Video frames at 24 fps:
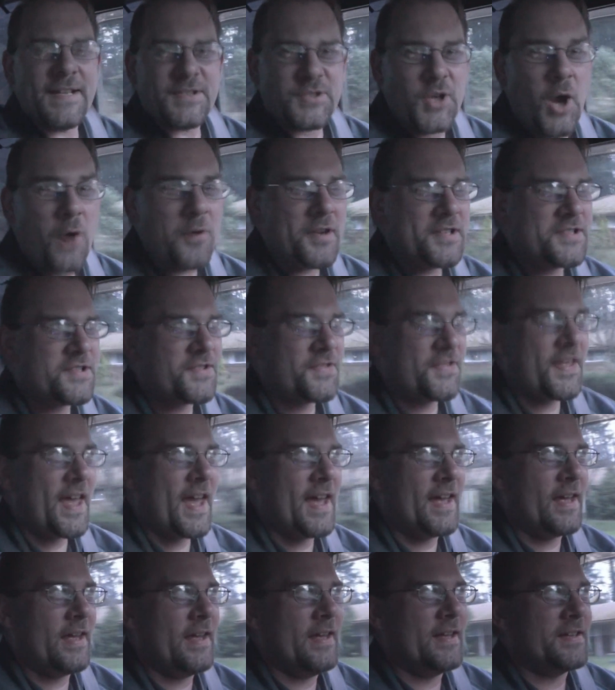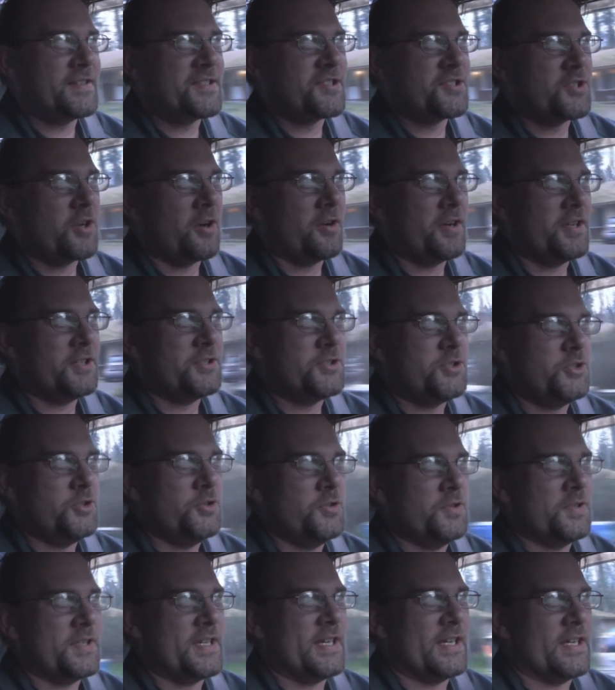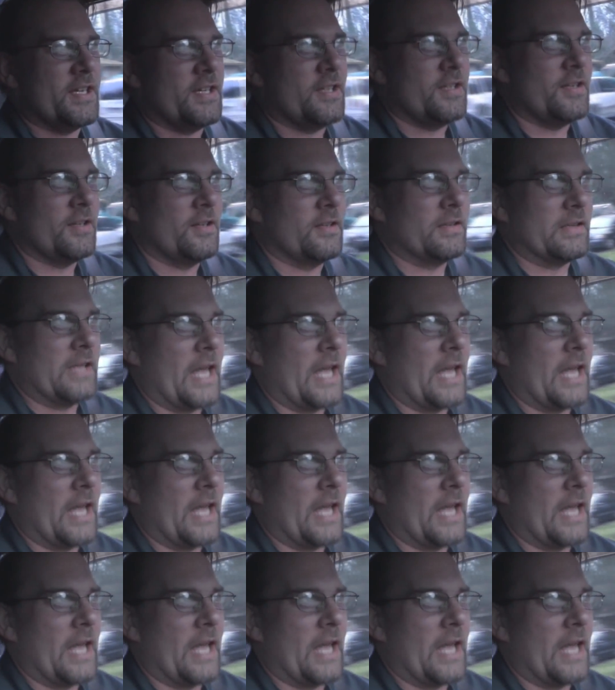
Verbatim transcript: guys noticed that it's starting to get